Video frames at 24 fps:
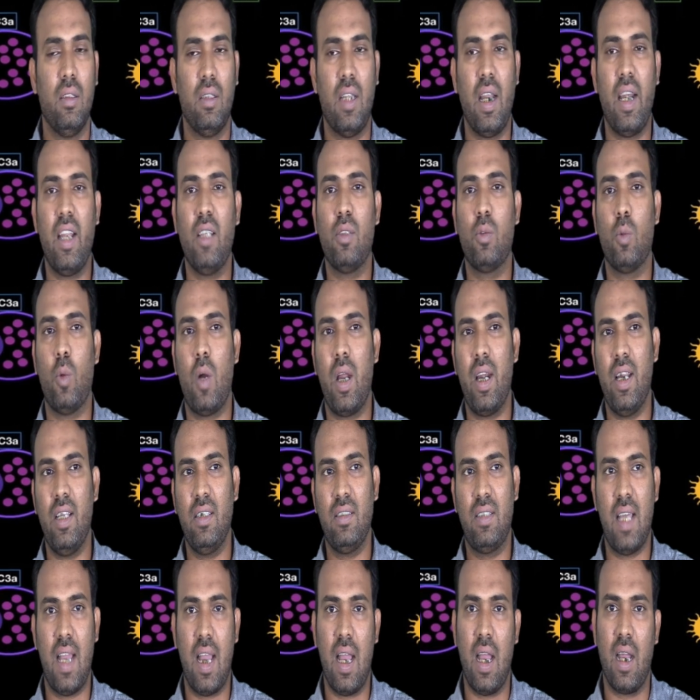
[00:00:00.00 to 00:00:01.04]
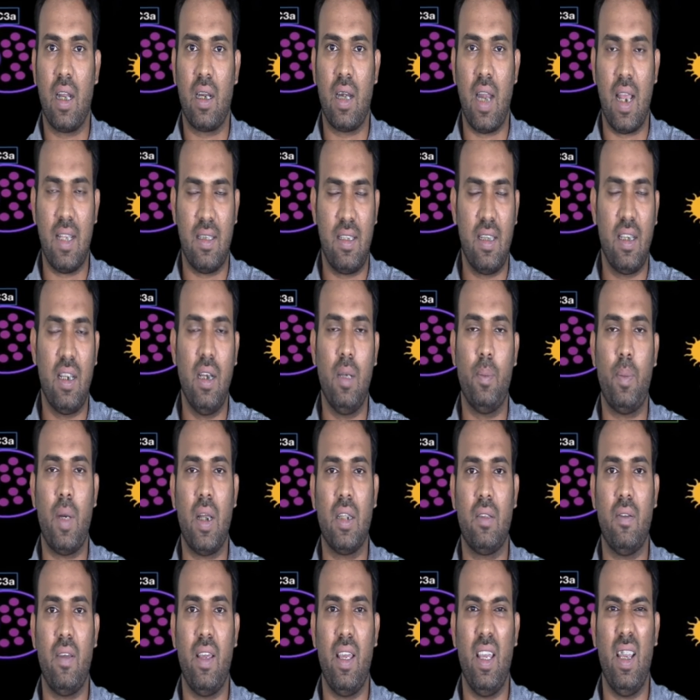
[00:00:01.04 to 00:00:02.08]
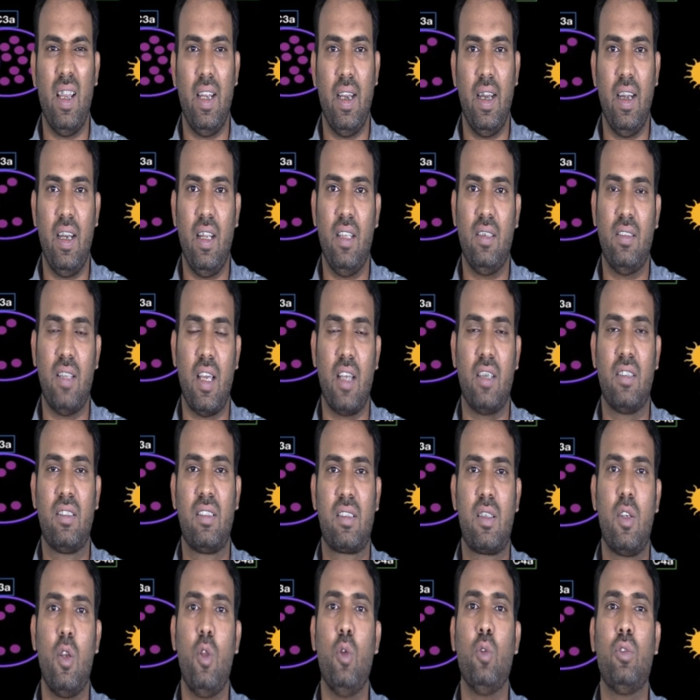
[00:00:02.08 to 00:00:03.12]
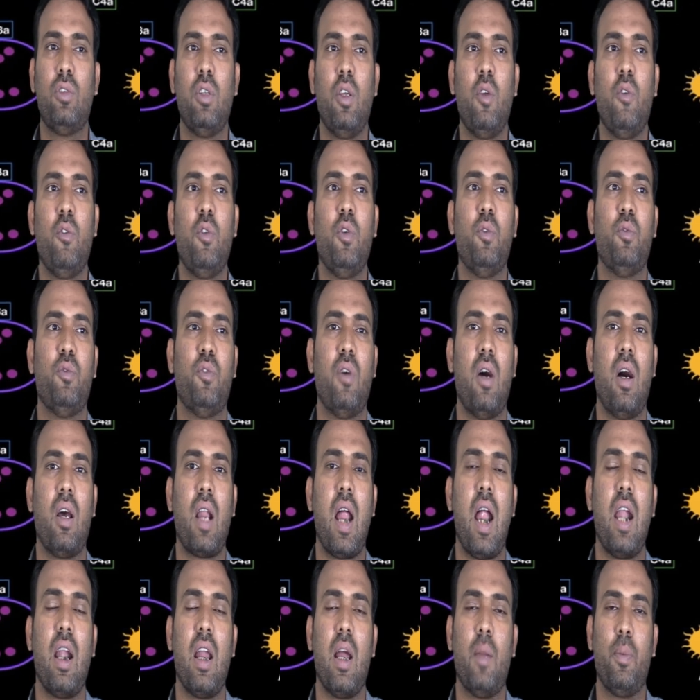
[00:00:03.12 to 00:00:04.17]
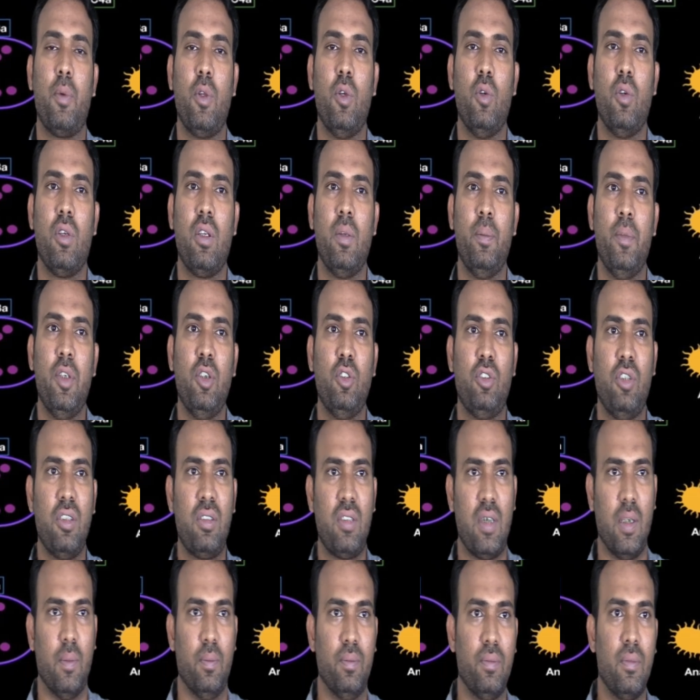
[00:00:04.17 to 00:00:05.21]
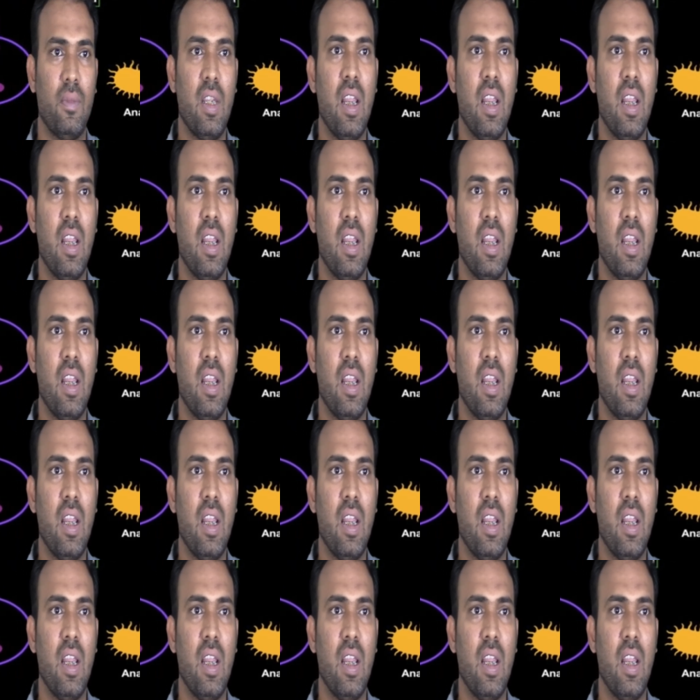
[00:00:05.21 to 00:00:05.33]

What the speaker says: That is, one is the classical pathway, it is exclusively for adaptive immune system.